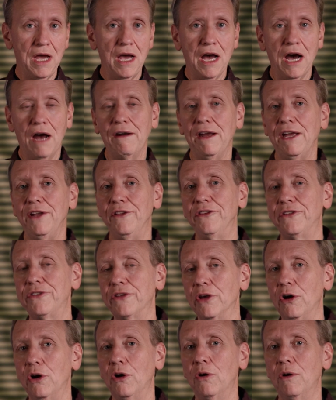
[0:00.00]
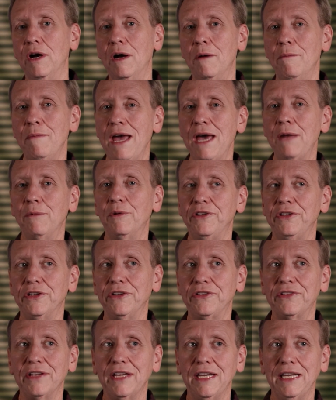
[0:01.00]
All right, and so a man would
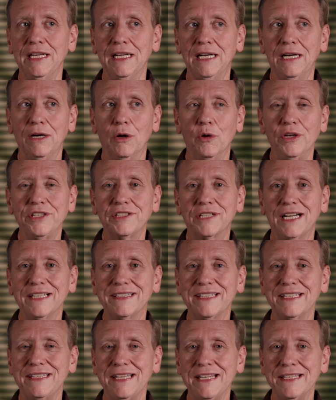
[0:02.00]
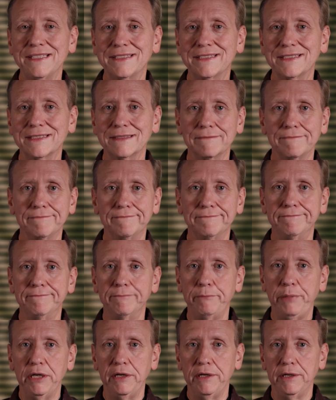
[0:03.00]
just say, oishikatta desu,
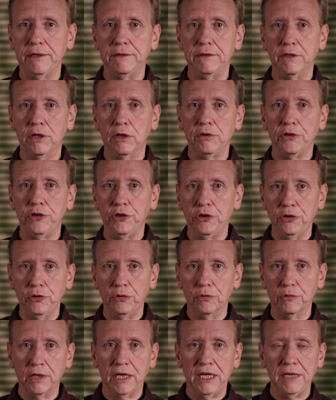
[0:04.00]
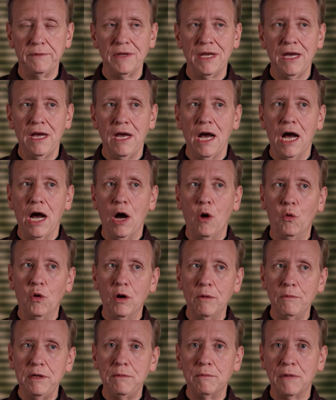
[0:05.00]
period. No, you, right? A
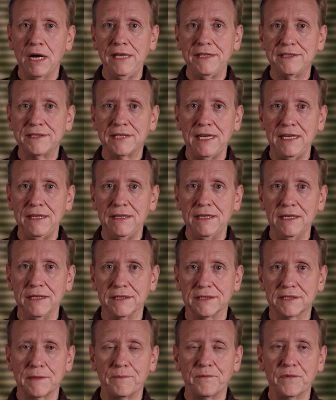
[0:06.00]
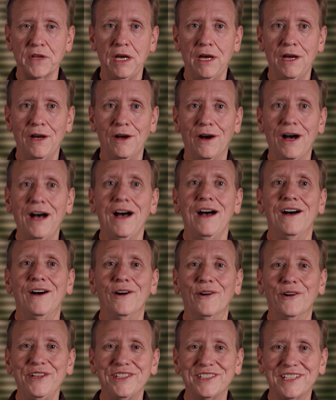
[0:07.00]
woman might say this,
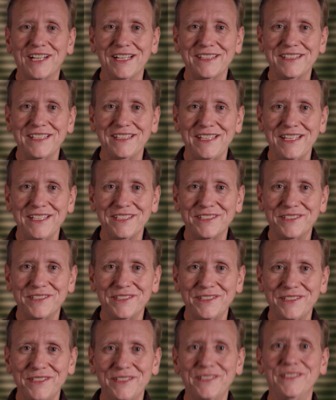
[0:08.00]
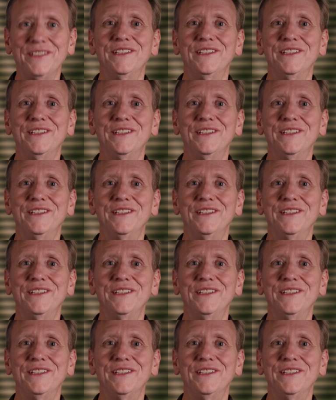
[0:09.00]
oishikatta desu,